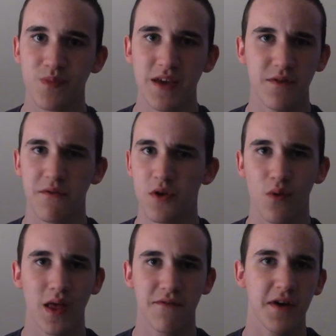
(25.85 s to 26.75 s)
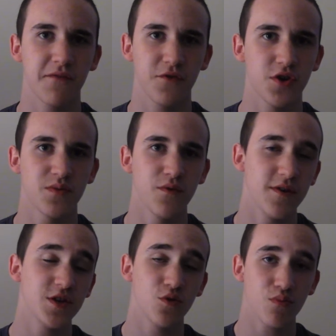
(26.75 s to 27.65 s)
Even if you don't like found footage
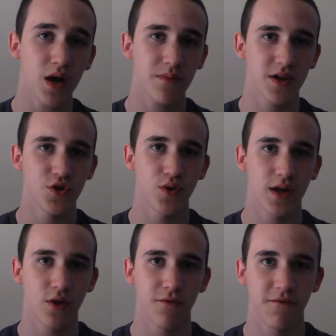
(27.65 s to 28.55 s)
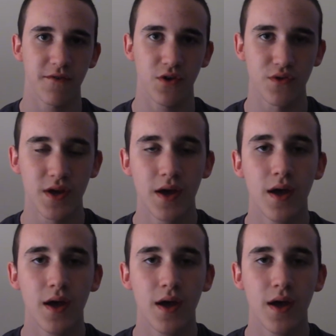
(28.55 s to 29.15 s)
movies, you probably enjoy Cloverfield.